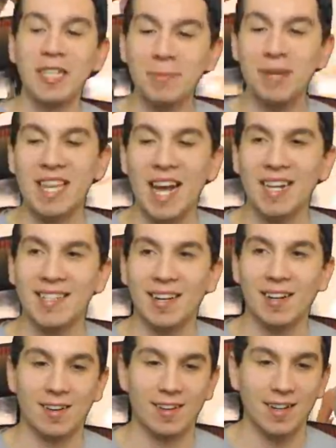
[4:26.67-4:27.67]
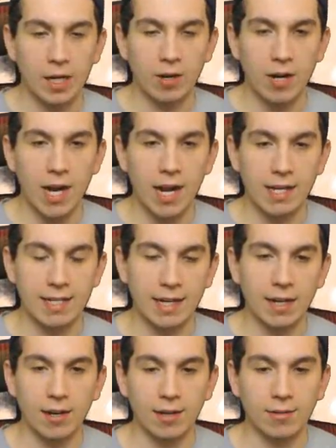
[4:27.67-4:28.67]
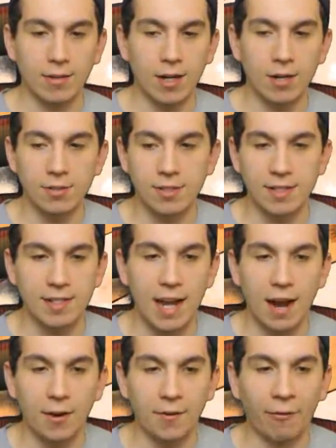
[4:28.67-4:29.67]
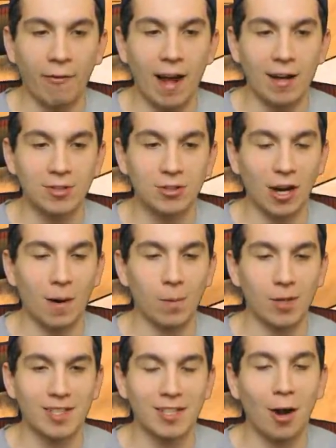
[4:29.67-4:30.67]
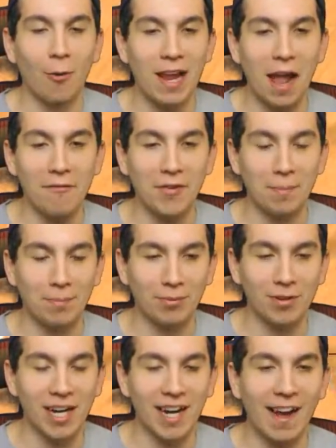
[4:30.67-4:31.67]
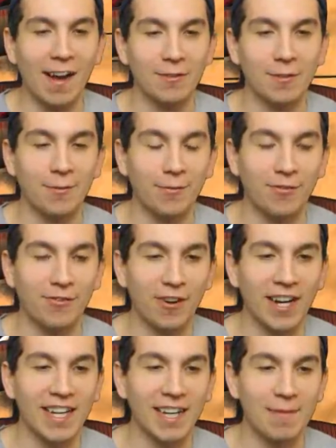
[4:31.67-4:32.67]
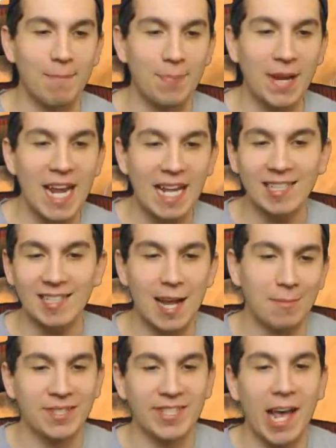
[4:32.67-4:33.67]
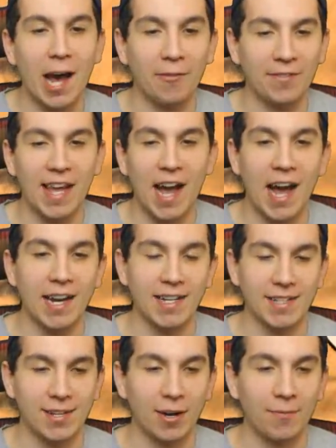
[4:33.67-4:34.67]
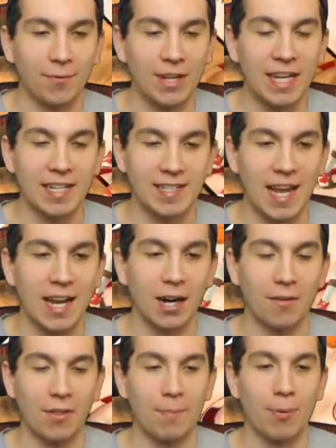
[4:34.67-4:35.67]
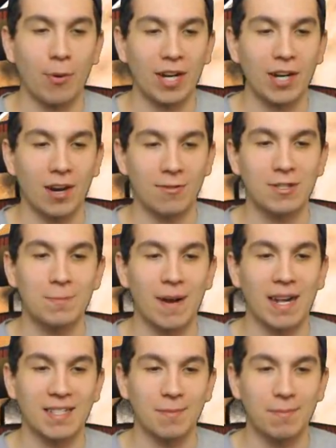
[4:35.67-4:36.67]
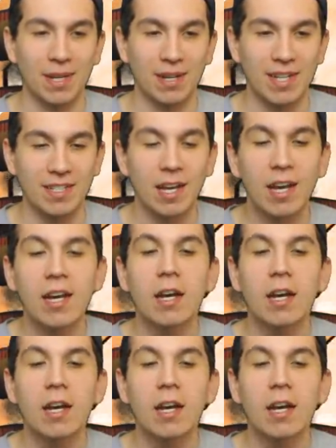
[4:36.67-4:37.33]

you. Give me that dunk. All right, Derrick Rose is now in foul trouble, so we have to bring out the freaking beast himself, Giannis. Hopefully he can take over the point guard responsibilities.